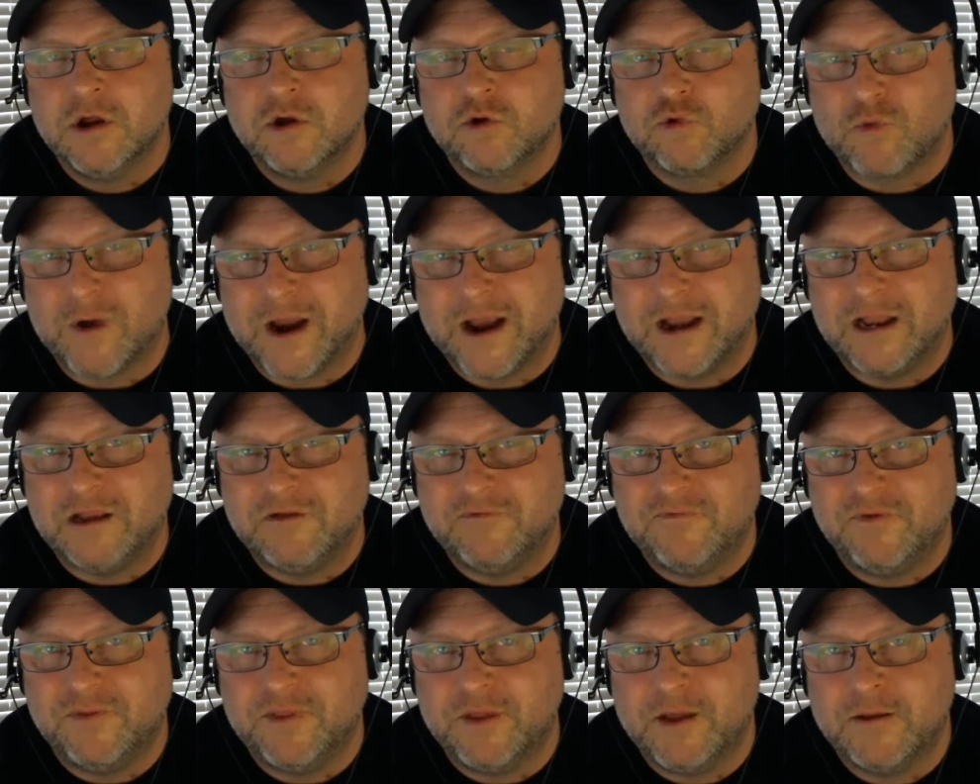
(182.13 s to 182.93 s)
rating
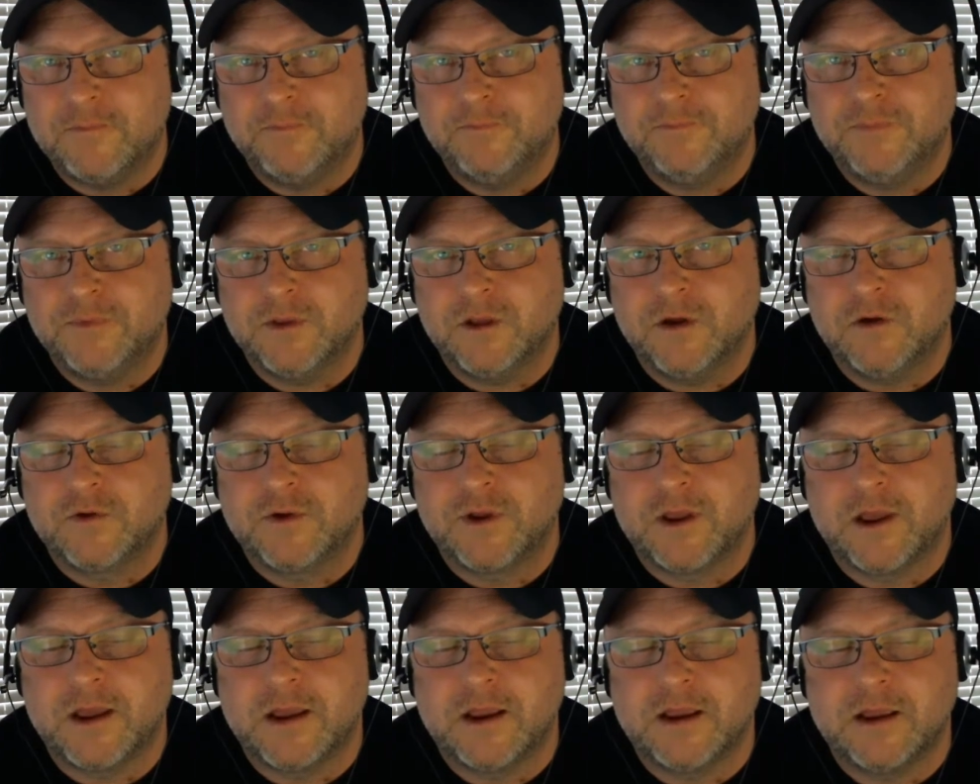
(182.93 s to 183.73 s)
for them.
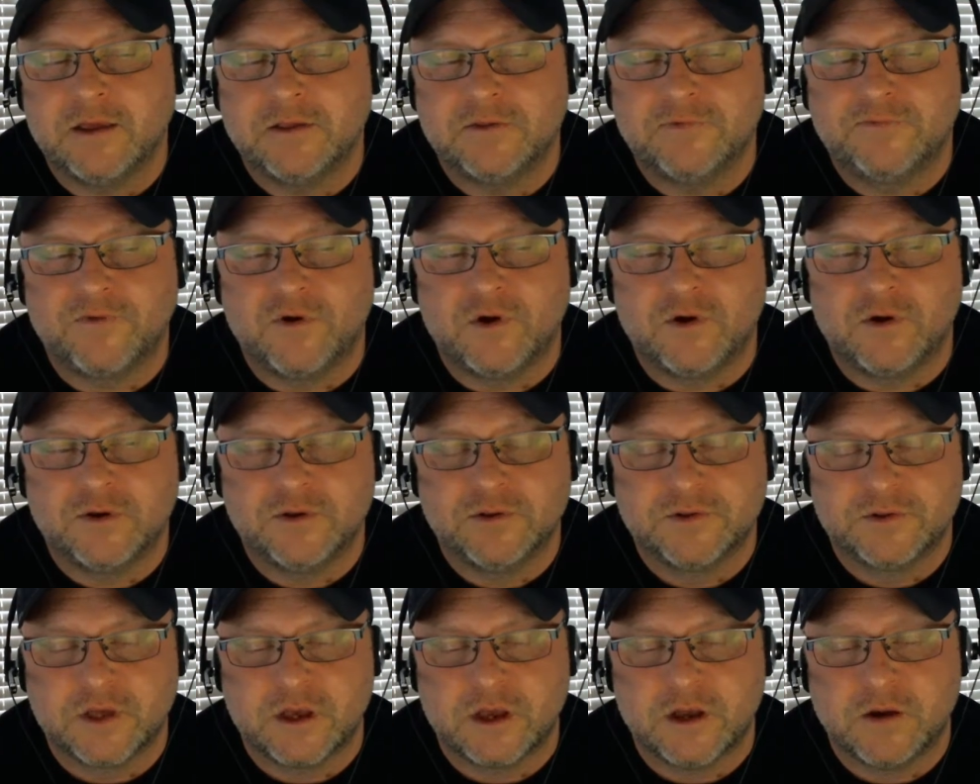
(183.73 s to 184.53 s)
Okay, as far
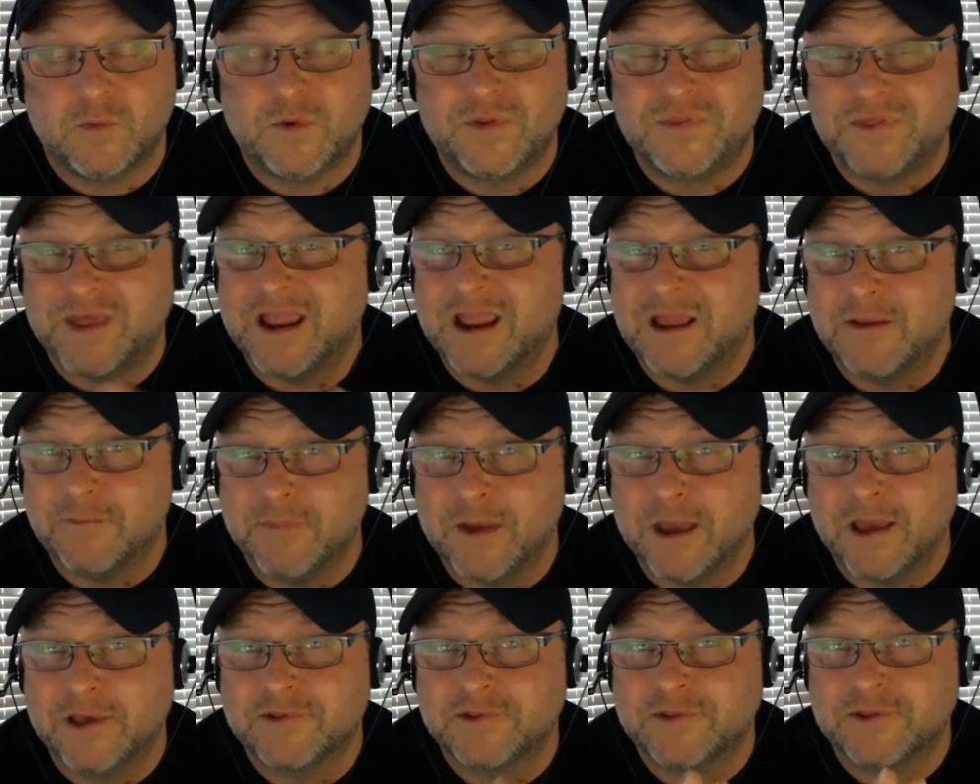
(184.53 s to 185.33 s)
as with AM
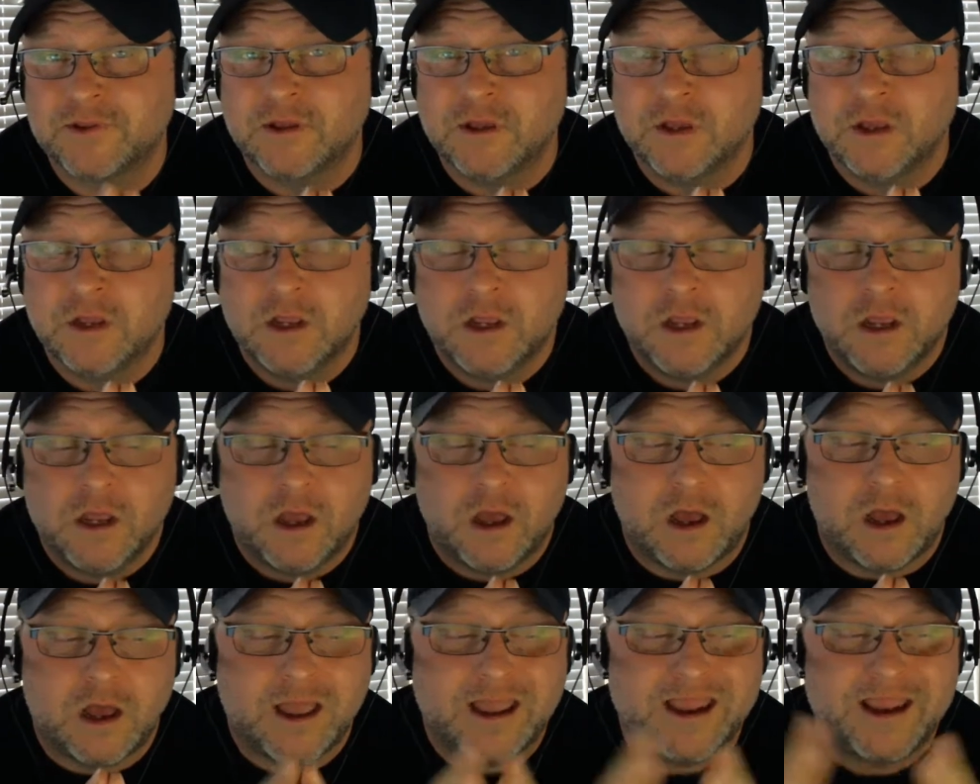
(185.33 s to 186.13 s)
Best,
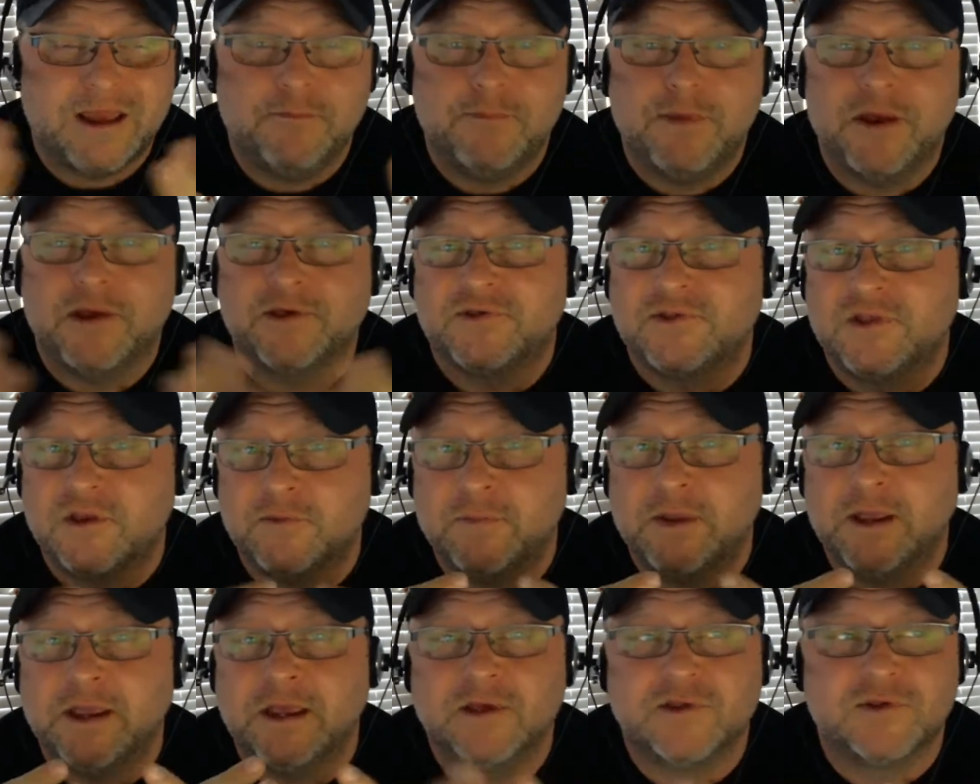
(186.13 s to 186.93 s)
AM Best to
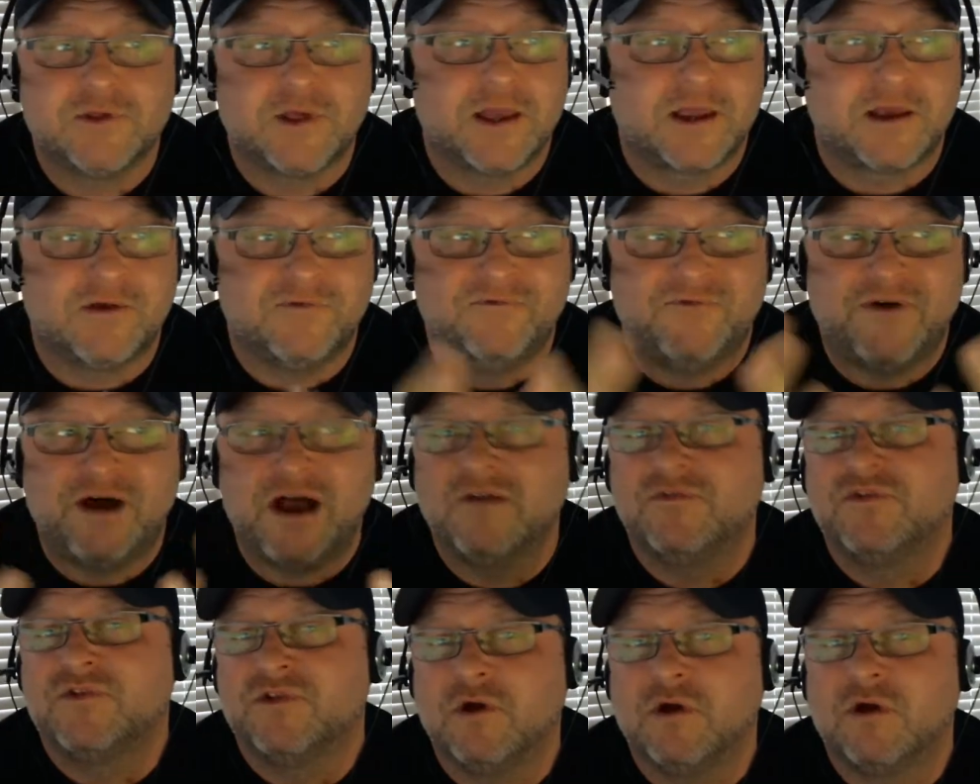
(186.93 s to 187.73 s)
me is like a
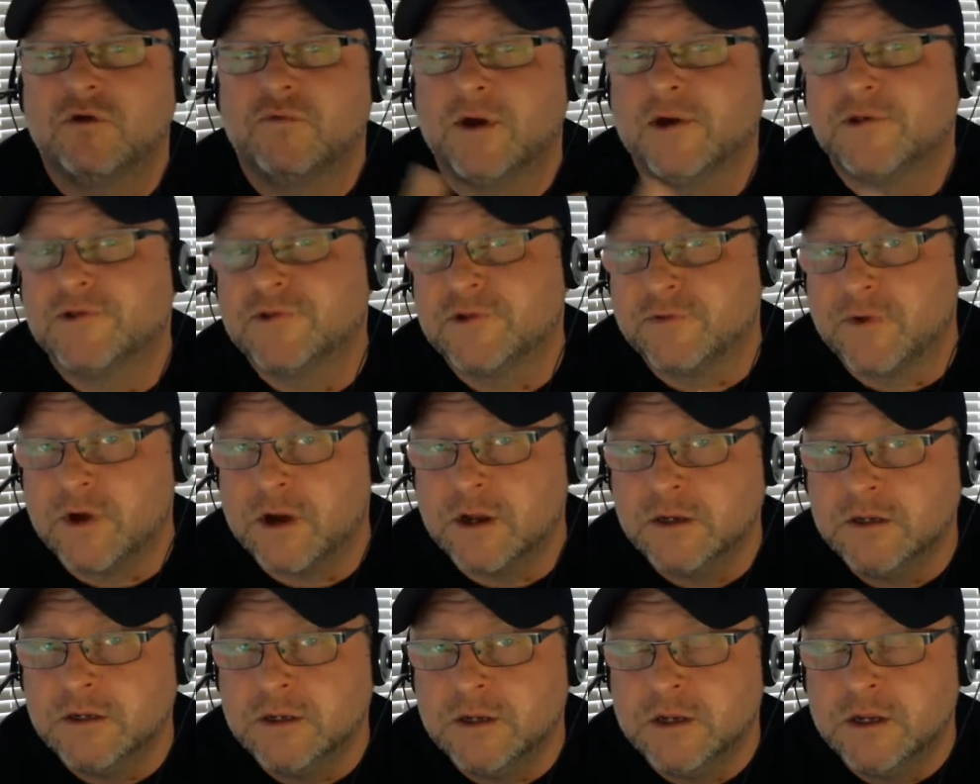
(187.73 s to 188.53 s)
5-star
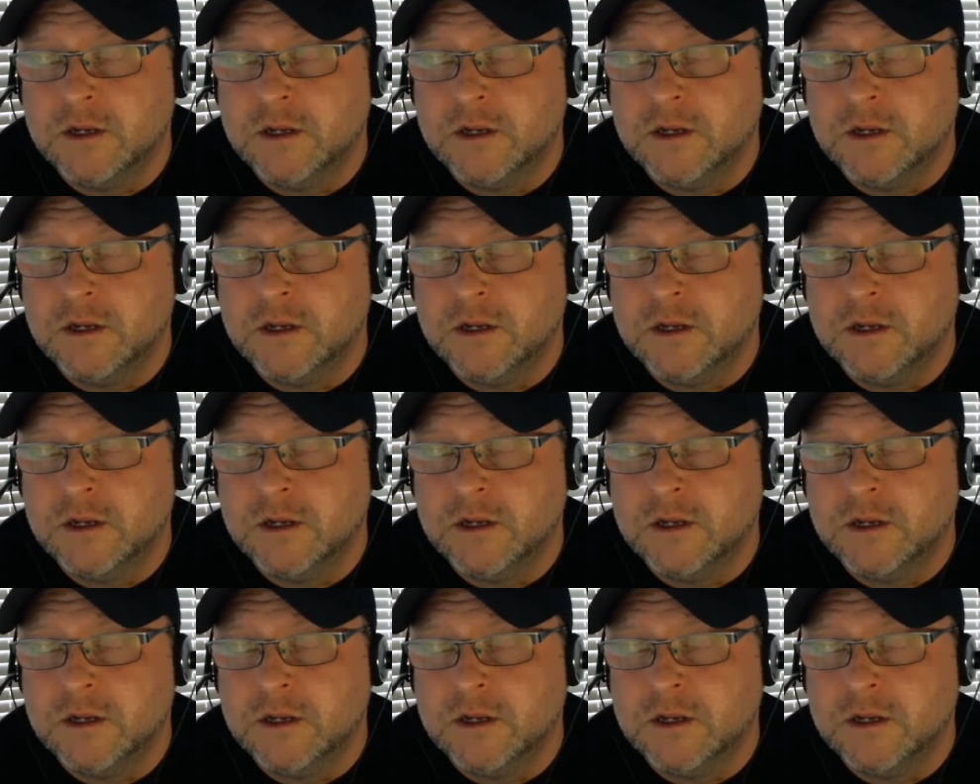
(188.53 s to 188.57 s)
restaurant.